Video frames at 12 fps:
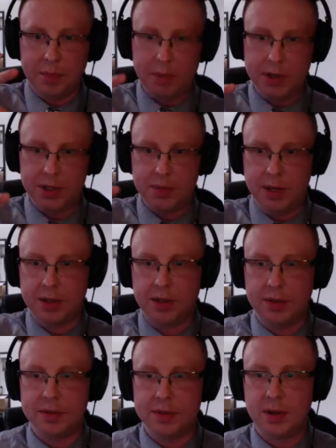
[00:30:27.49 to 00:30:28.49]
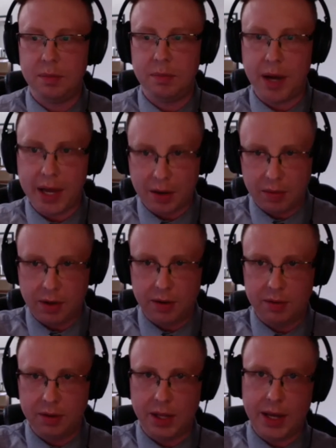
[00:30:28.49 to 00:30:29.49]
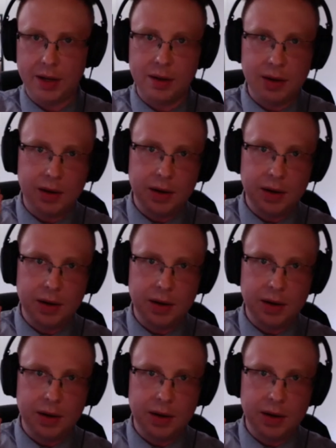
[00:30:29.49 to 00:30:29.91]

perspective. So micro, like